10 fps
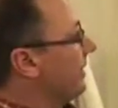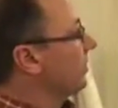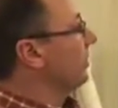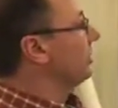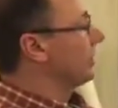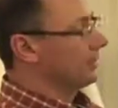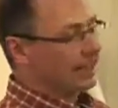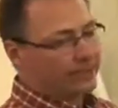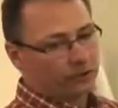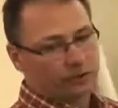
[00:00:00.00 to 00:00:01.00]
these
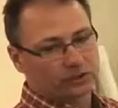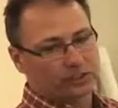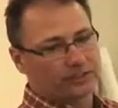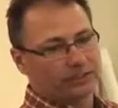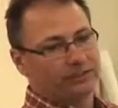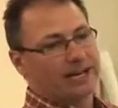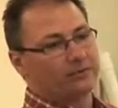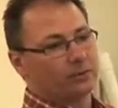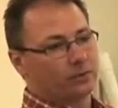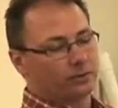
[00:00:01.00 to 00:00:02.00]
containers, even
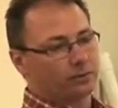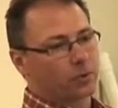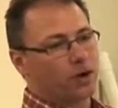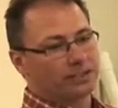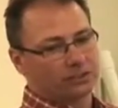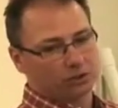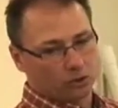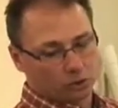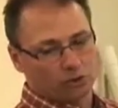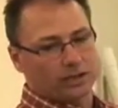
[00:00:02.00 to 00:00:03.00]
after the product is
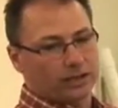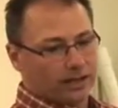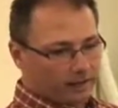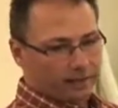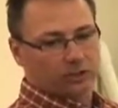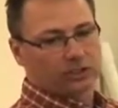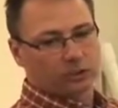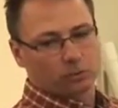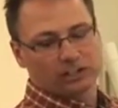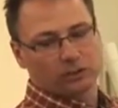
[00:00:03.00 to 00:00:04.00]
used, there's
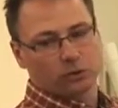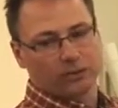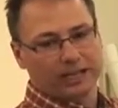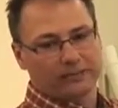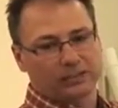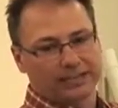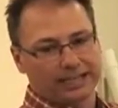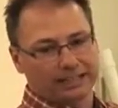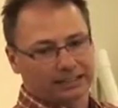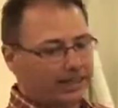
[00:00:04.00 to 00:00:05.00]
still residue left in
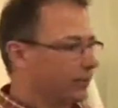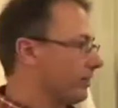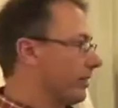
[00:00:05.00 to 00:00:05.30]
that container.